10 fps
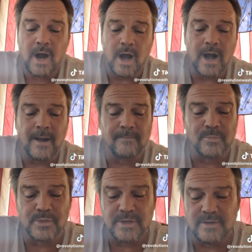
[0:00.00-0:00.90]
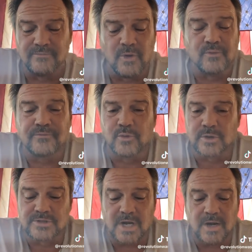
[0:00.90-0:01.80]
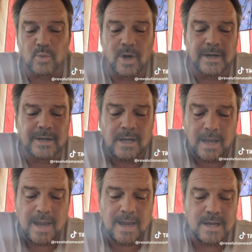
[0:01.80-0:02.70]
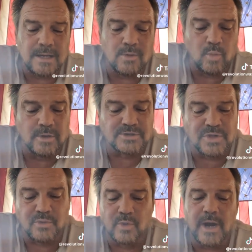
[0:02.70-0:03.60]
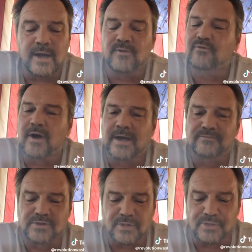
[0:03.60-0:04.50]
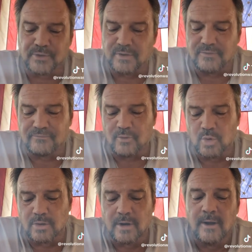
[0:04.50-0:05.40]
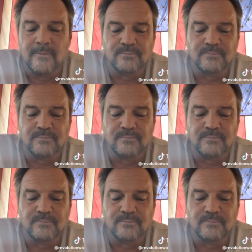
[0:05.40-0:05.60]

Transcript: The vote for Taiwan aid was 385 to 34.